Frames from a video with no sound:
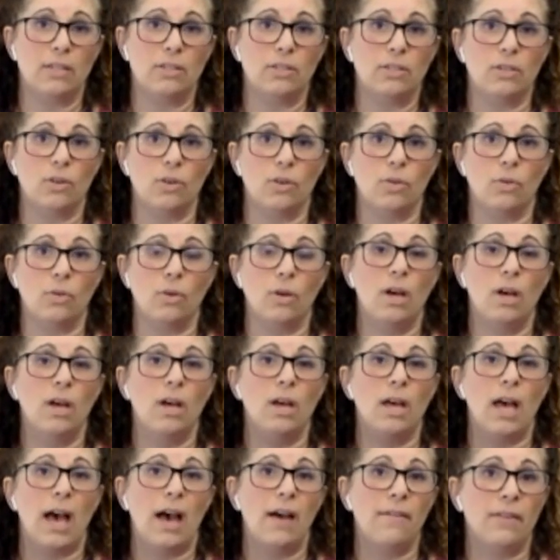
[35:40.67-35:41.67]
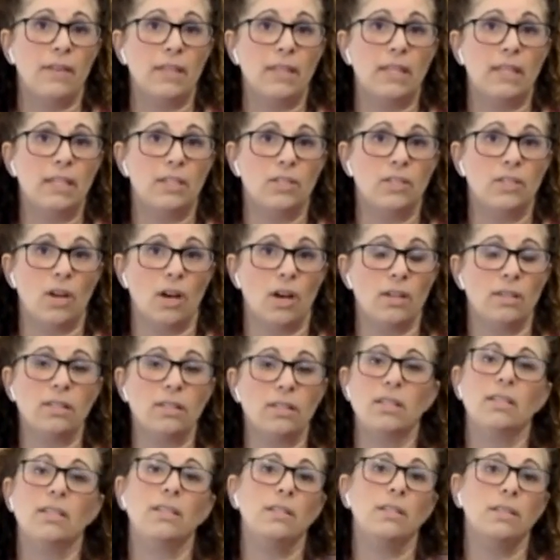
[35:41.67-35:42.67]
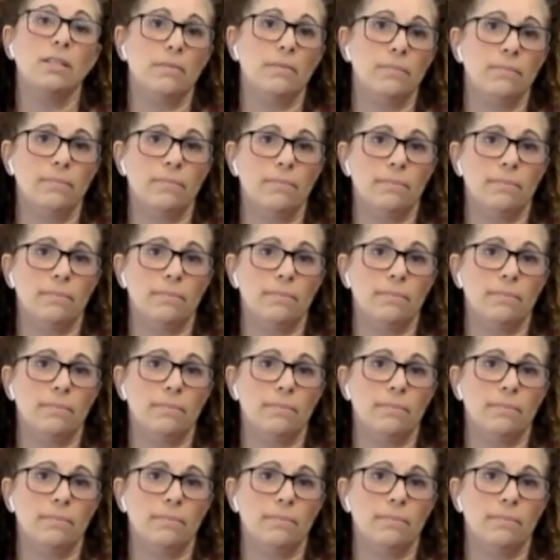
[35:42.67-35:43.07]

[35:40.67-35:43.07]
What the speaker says: So having these sauces